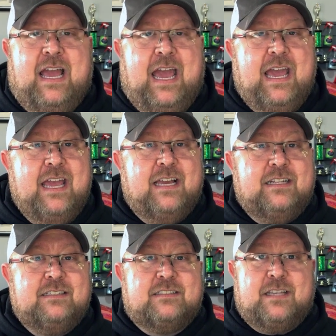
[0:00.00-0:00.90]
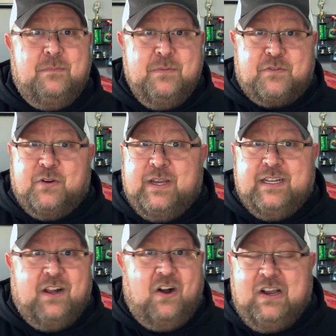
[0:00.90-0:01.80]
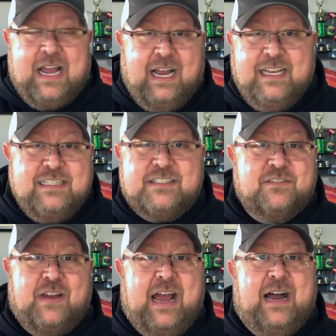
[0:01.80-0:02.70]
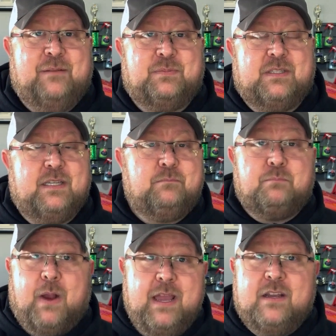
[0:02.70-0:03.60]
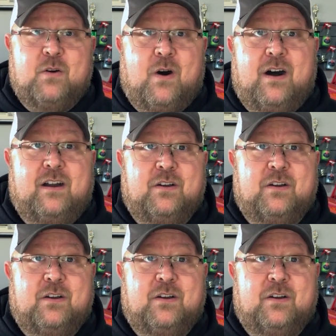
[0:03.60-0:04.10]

and some have created all kinds of apps, like Brian Kwong,